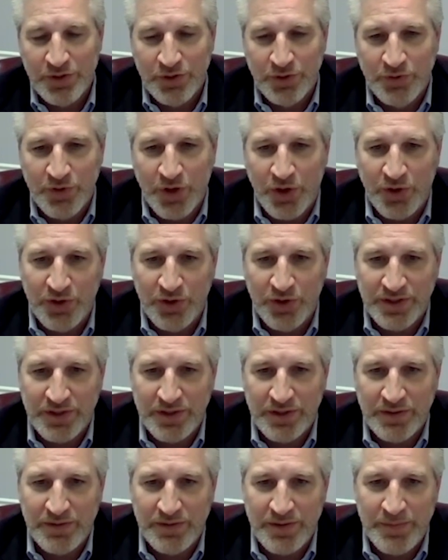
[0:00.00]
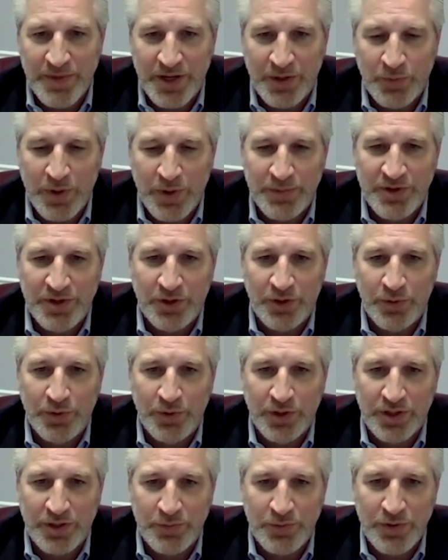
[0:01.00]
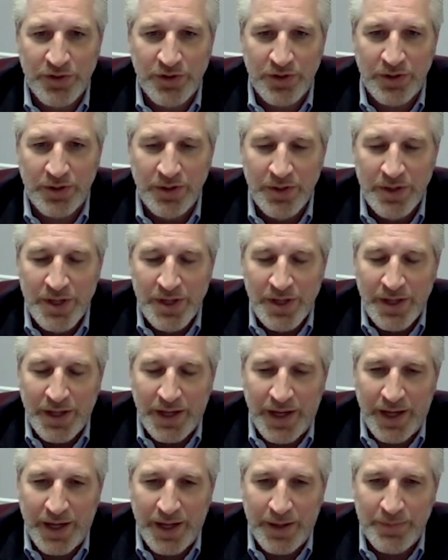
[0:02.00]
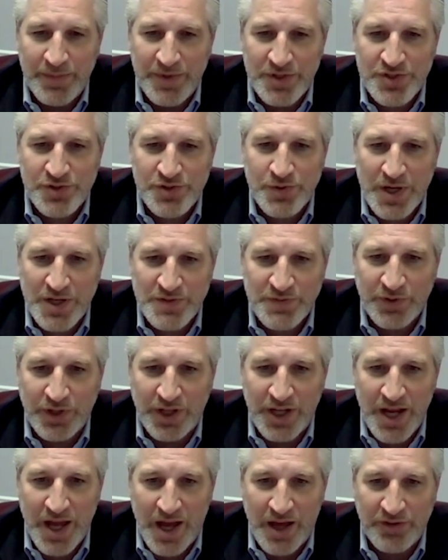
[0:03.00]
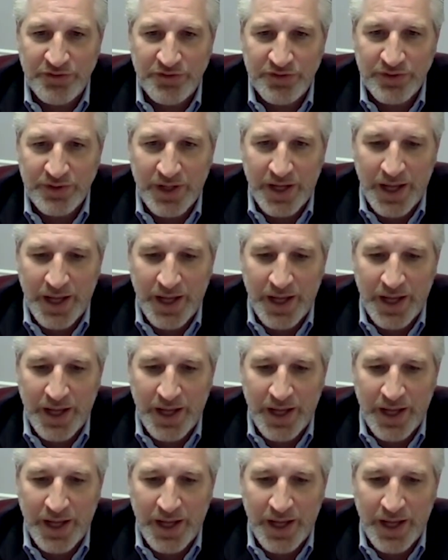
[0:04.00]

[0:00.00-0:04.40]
role and the men and women that are working with you is stressful enough.